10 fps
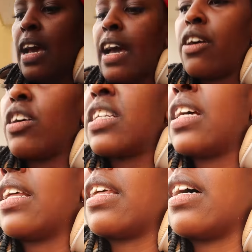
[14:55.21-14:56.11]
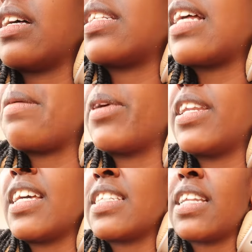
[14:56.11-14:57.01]
I cooked the
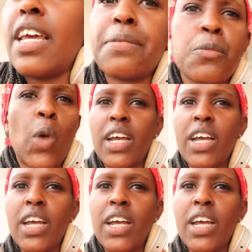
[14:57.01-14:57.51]
salmon yesterday.